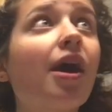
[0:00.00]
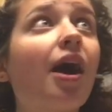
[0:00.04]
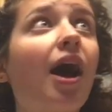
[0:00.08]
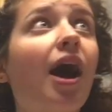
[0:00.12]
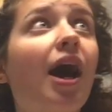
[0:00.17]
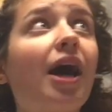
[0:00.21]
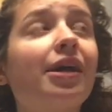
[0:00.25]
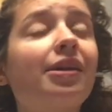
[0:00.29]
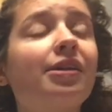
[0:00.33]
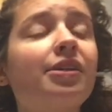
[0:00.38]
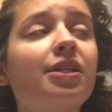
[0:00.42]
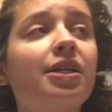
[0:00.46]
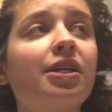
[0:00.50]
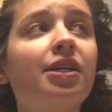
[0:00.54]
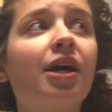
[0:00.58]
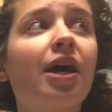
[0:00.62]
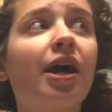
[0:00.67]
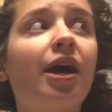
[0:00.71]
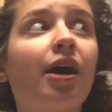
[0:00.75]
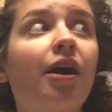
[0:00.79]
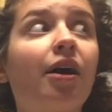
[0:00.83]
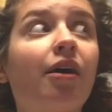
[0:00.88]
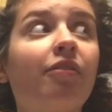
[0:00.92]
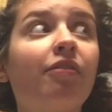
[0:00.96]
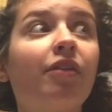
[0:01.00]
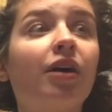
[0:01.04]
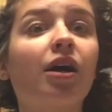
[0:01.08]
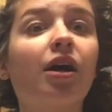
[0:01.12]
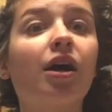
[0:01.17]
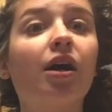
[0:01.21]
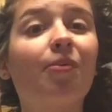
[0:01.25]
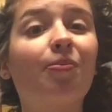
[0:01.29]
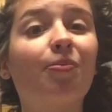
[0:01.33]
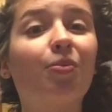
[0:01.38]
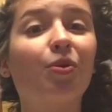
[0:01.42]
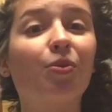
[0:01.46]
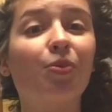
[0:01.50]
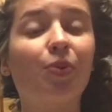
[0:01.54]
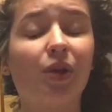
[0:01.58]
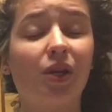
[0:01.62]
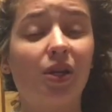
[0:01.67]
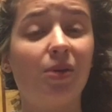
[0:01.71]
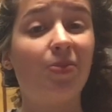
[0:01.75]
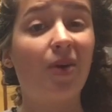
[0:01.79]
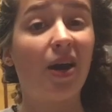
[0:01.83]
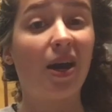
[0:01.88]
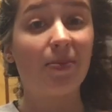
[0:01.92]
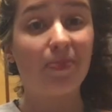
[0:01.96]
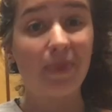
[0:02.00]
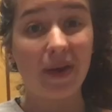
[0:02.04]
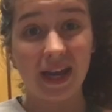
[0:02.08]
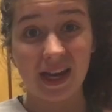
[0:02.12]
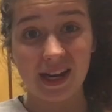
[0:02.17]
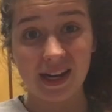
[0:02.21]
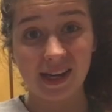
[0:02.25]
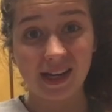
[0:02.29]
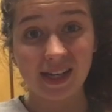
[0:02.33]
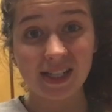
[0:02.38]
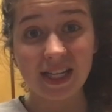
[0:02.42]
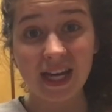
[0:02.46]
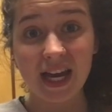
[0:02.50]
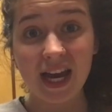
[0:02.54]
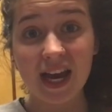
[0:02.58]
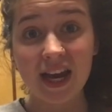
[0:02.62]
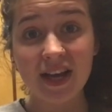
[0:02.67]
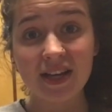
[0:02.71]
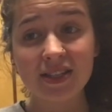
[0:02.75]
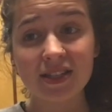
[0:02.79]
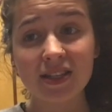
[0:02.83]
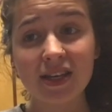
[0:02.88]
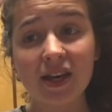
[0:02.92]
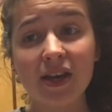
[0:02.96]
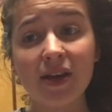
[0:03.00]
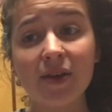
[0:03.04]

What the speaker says: I did have a couple pretty bad panic attacks.